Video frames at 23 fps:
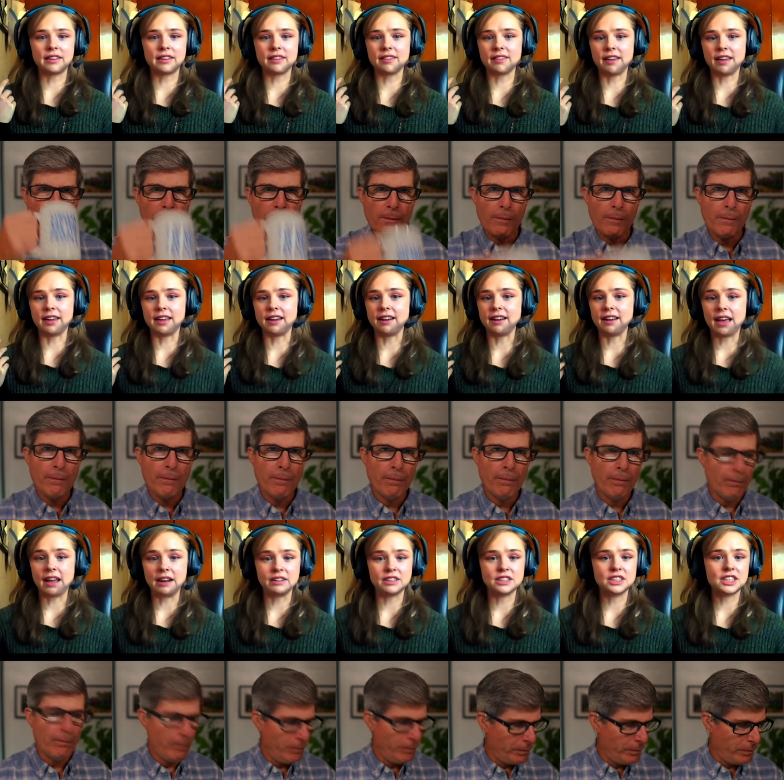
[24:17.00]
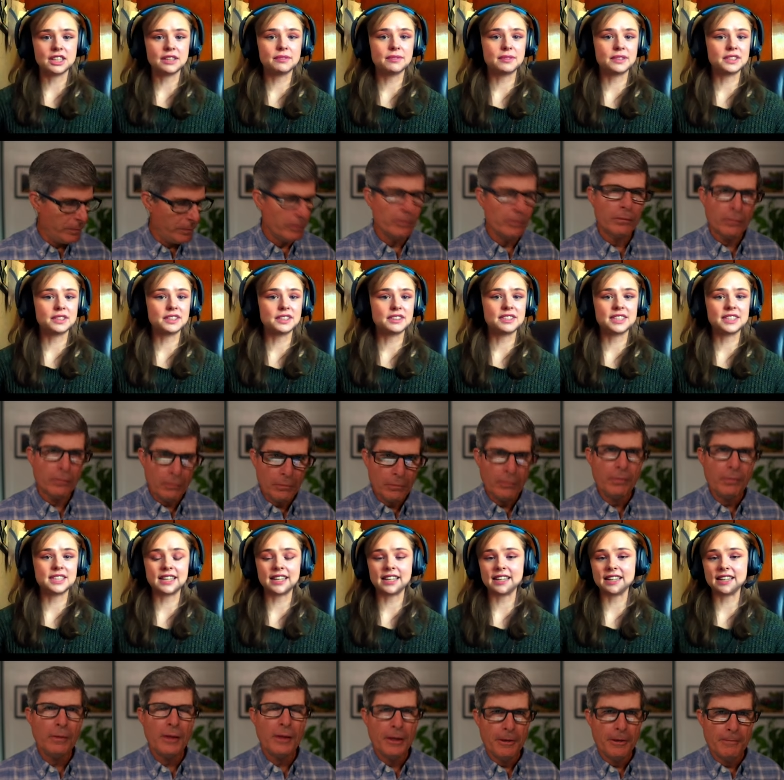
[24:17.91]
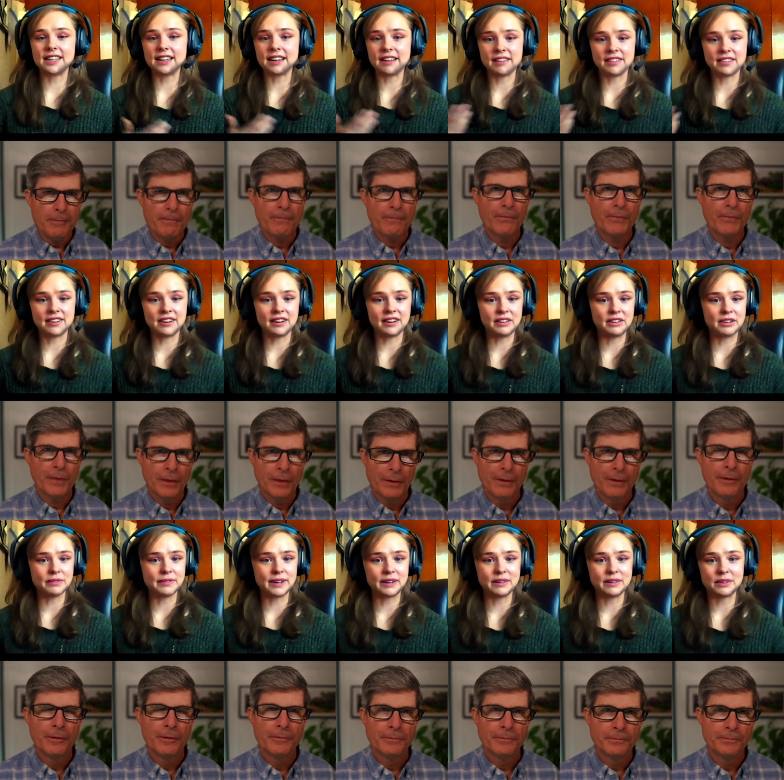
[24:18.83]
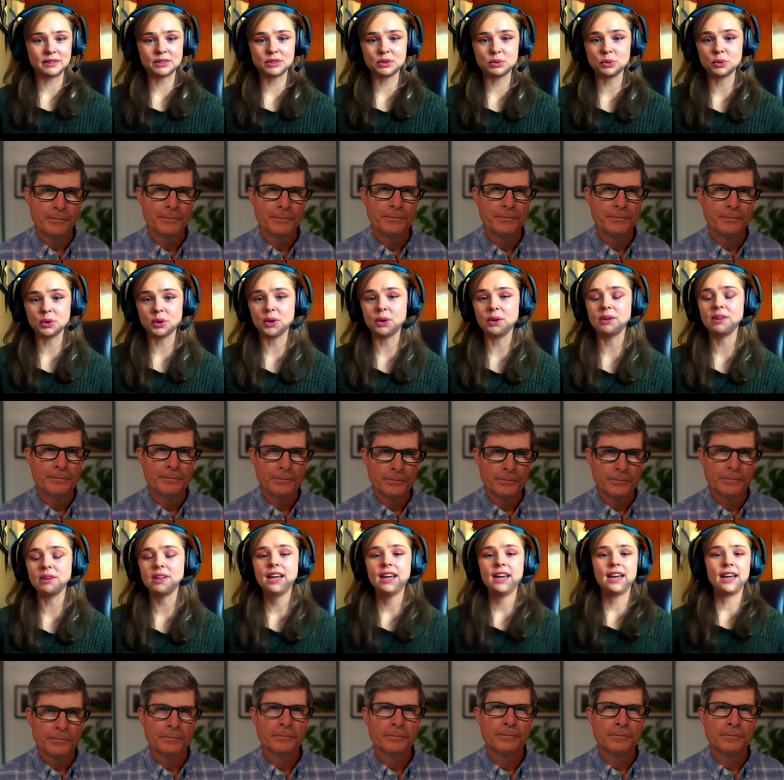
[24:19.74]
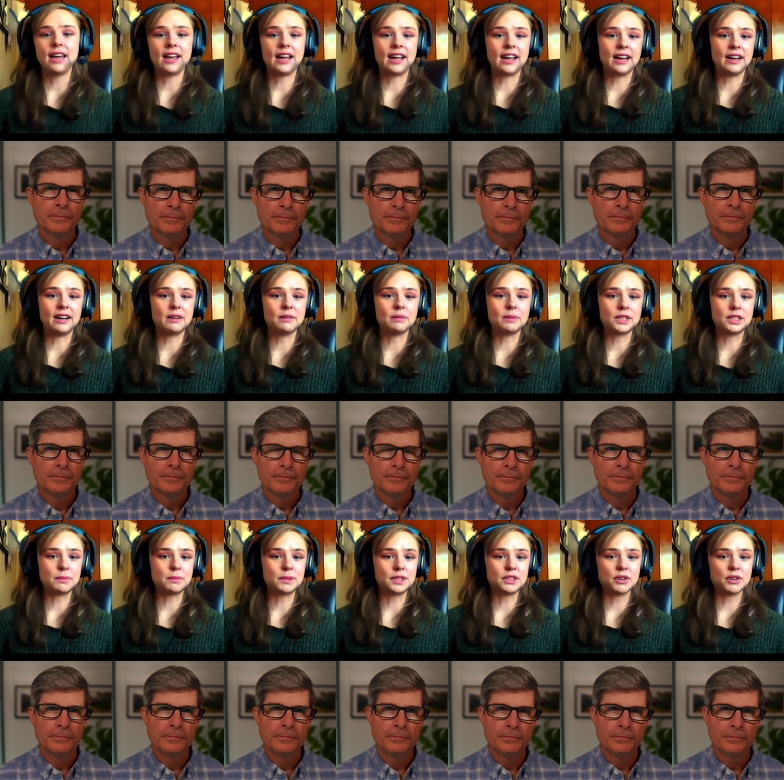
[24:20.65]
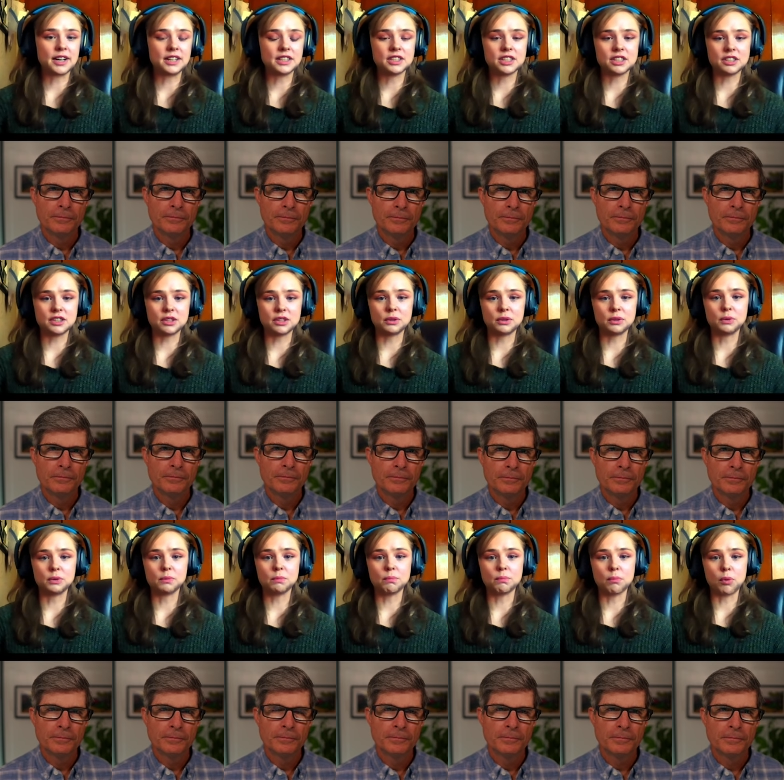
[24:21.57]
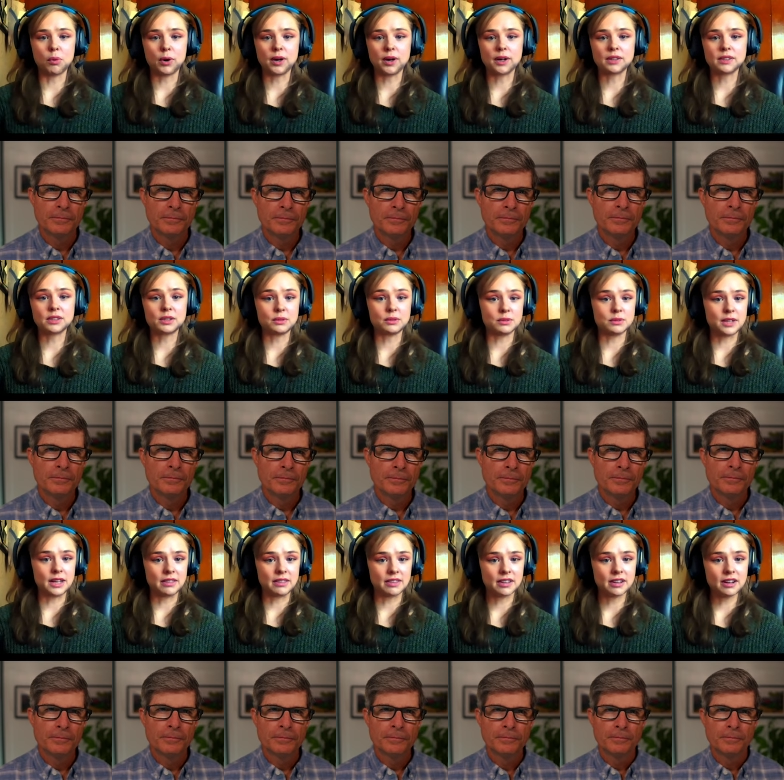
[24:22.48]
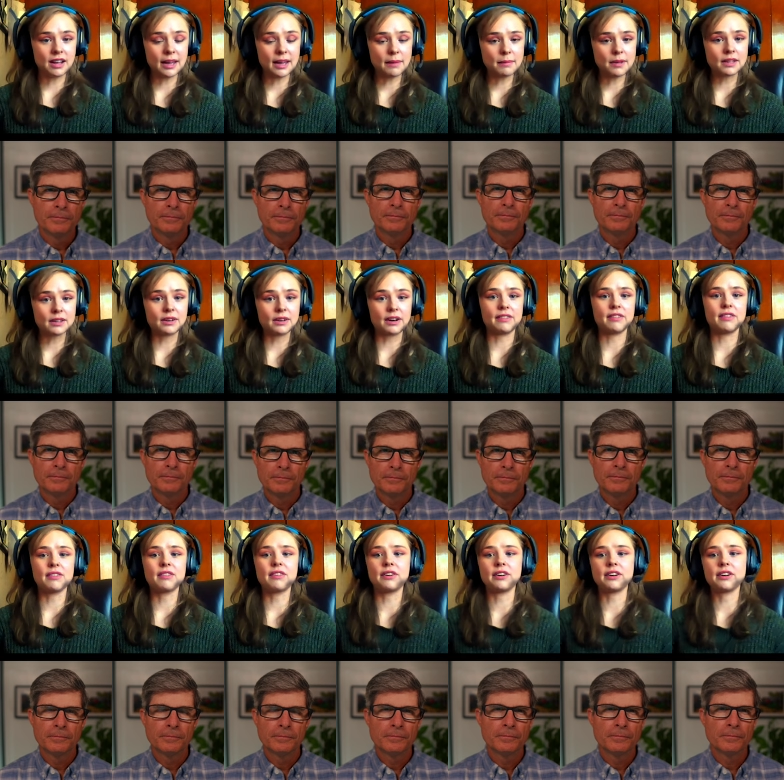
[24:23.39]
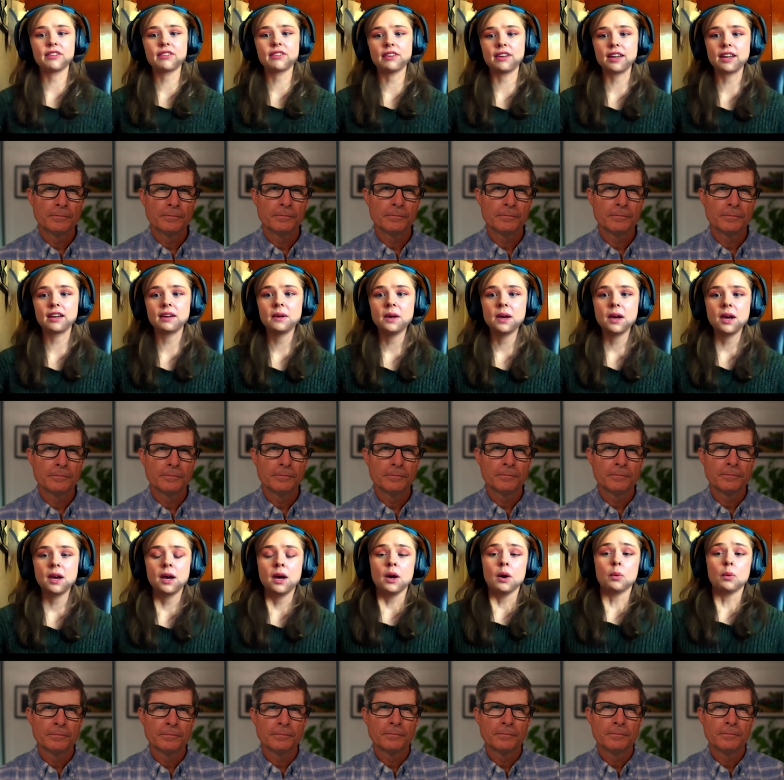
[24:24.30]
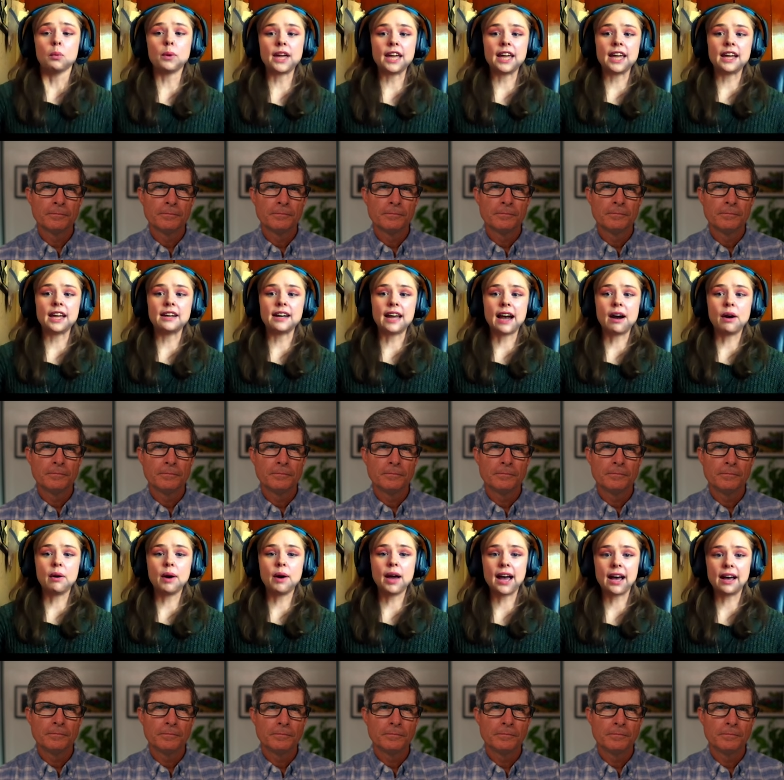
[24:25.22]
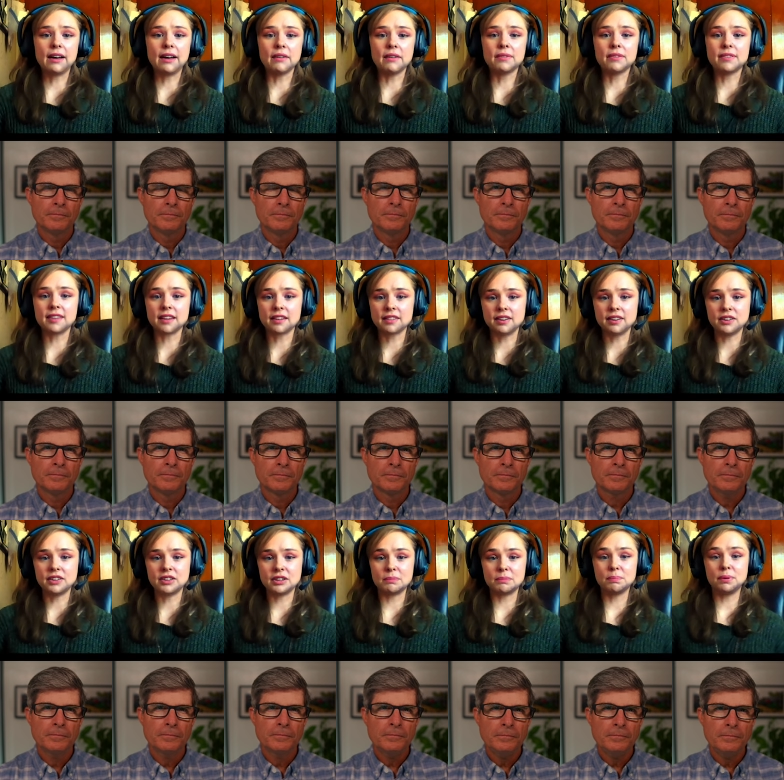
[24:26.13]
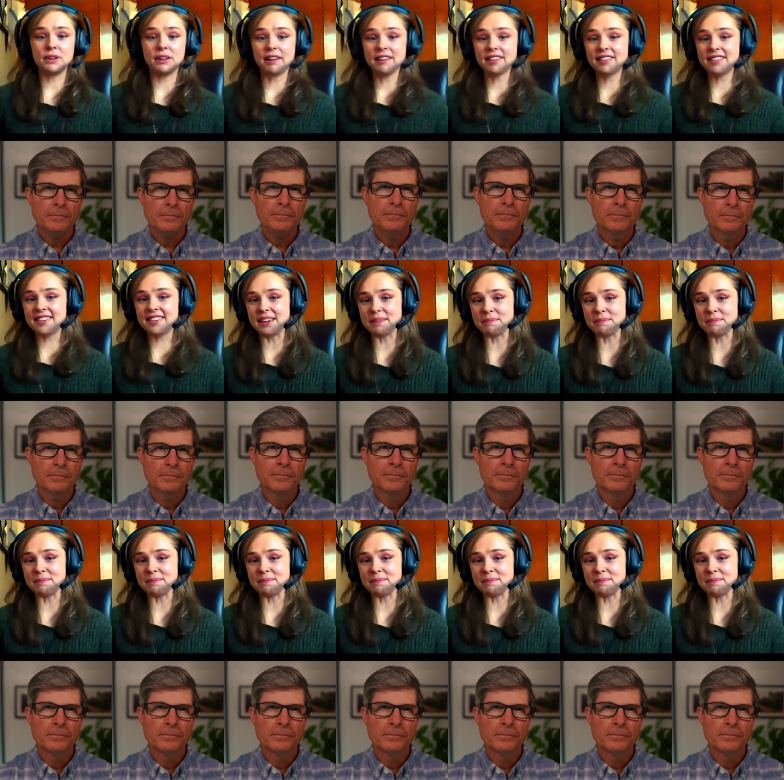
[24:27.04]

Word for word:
Speaker 1: said energy efficiency is an undervalued tool and we should be trying to do more to take the climate crisis seriously. We now have 600 plus